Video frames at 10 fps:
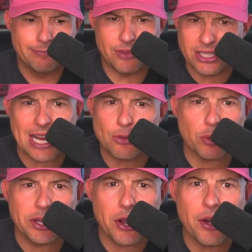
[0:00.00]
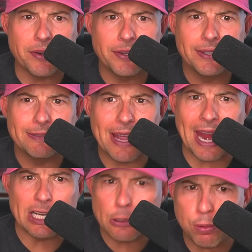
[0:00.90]
this guy's really good
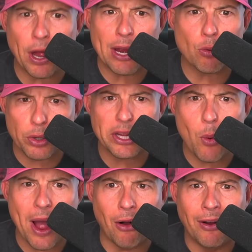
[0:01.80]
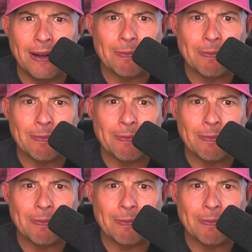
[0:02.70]
and he's playing really well.